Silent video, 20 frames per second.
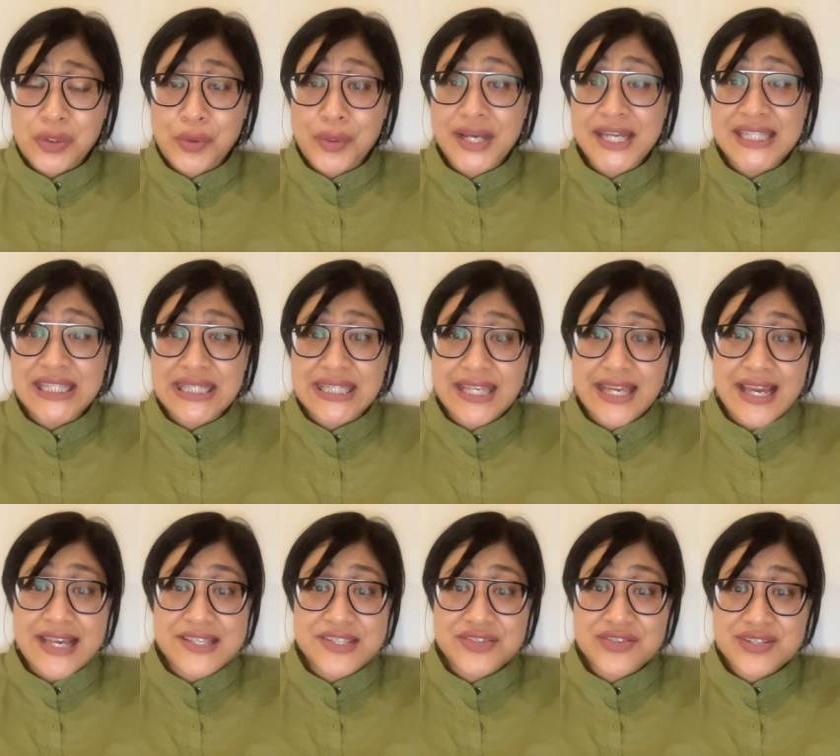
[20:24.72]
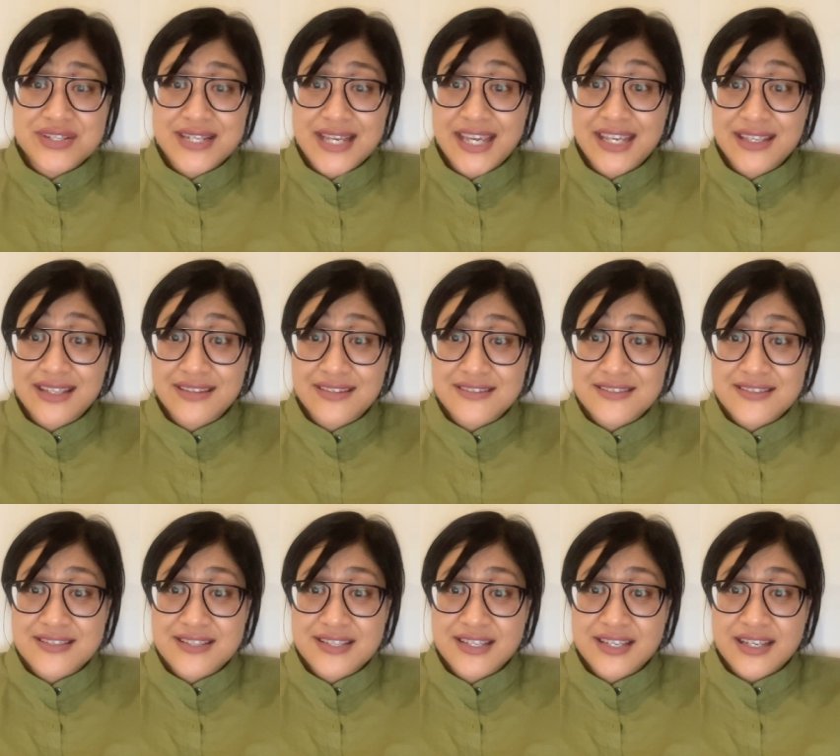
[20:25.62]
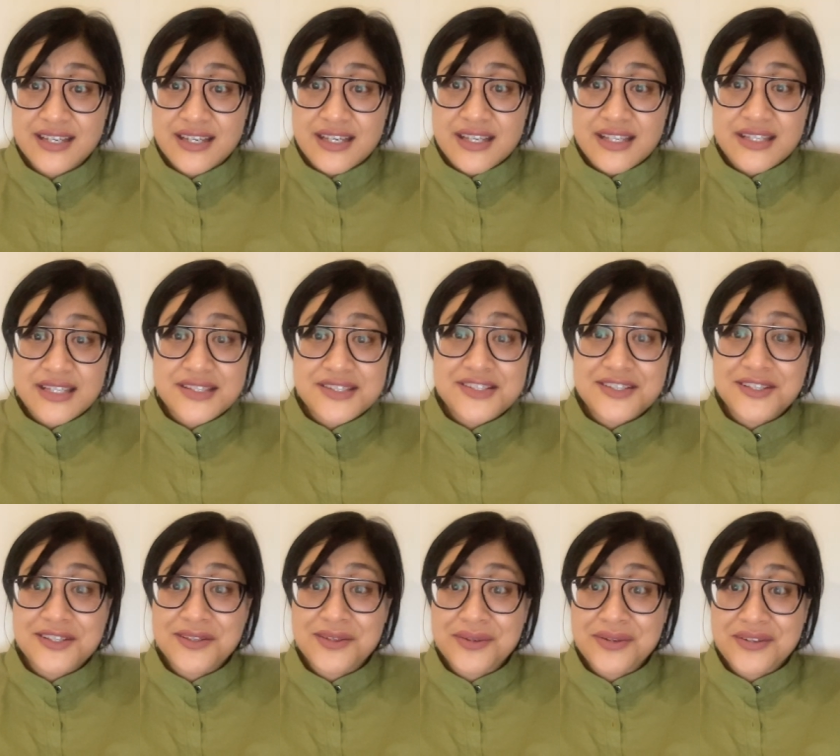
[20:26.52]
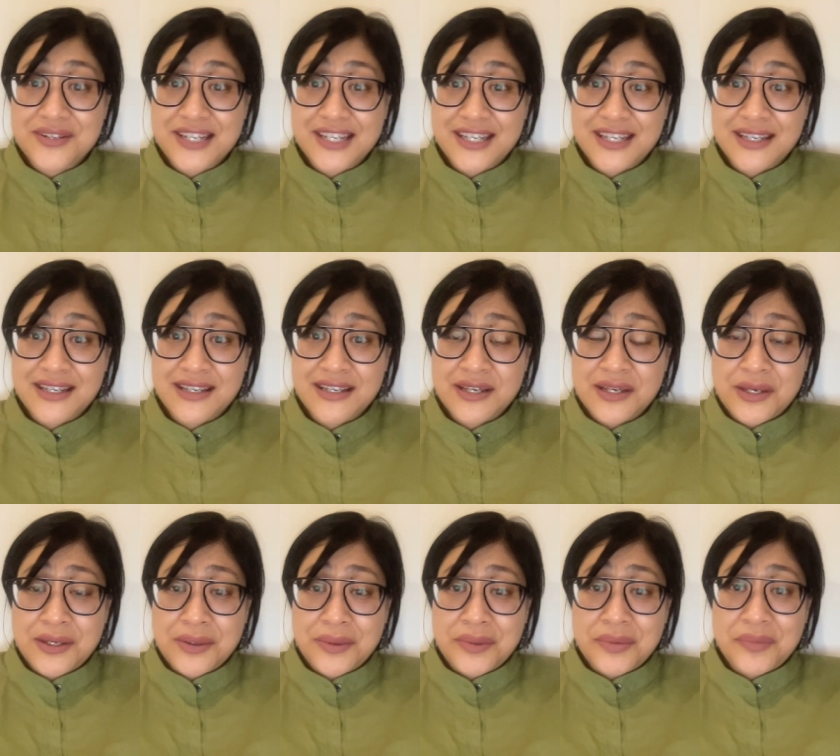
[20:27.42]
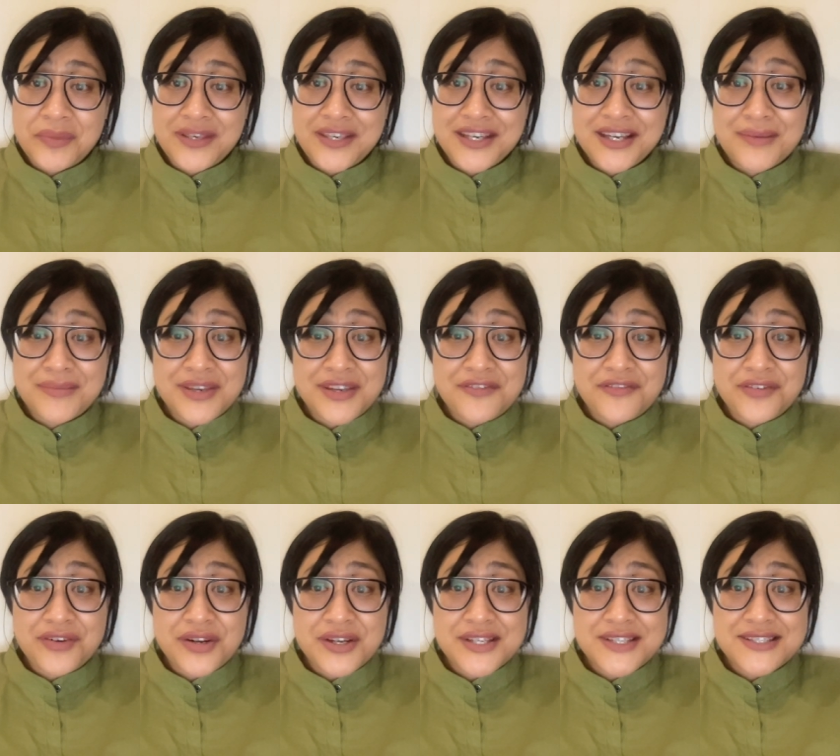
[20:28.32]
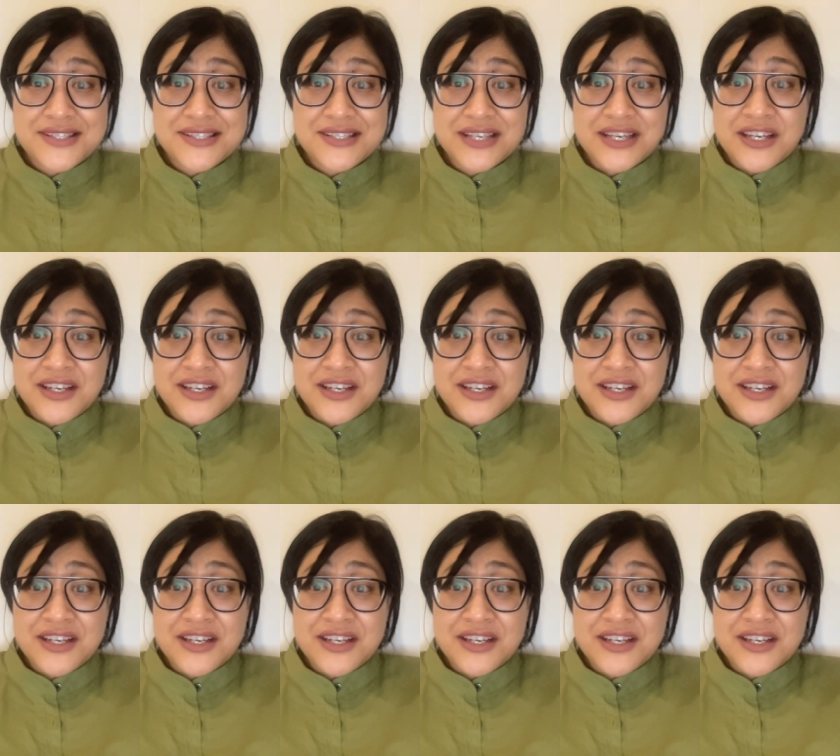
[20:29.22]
quietly ascertains that security will be coming for us